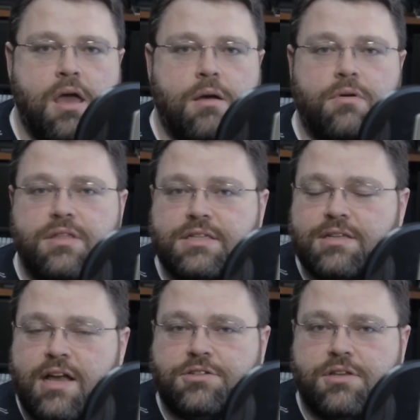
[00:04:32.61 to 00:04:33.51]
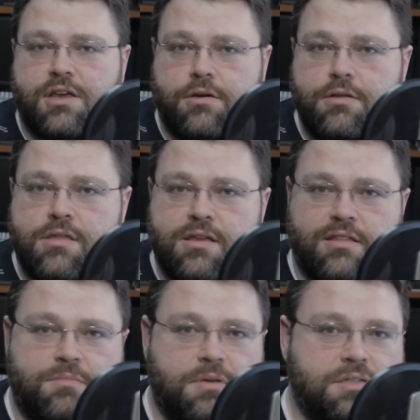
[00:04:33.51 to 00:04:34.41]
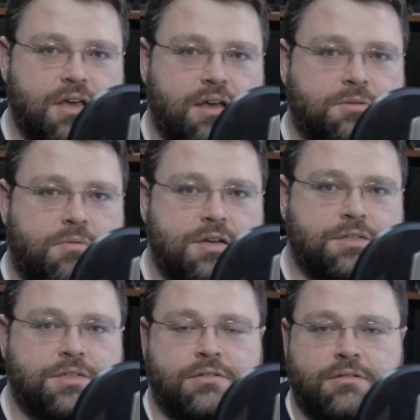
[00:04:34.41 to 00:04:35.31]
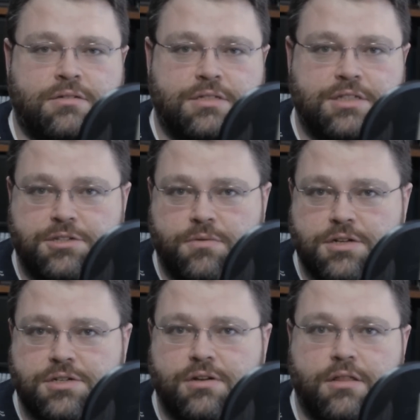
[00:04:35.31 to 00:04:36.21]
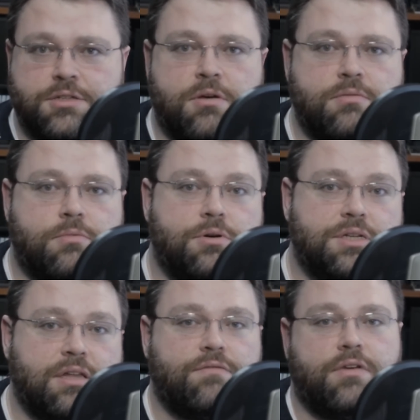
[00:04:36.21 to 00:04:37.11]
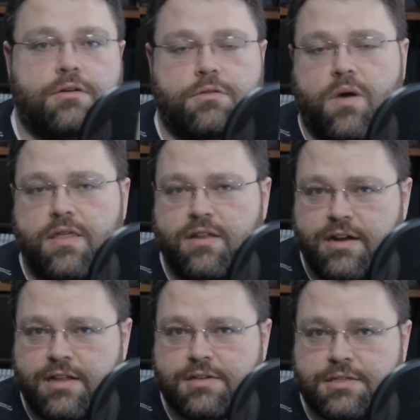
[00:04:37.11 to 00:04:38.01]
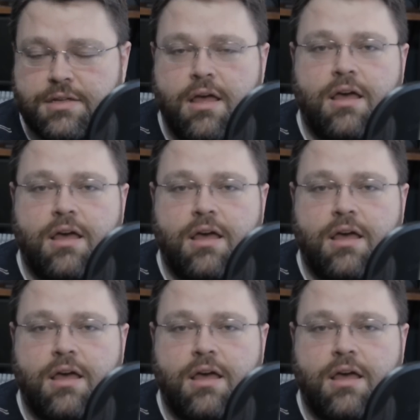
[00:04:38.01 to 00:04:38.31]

But this is actually a good thing that the PCI Express situation on this motherboard is configured the way that it is,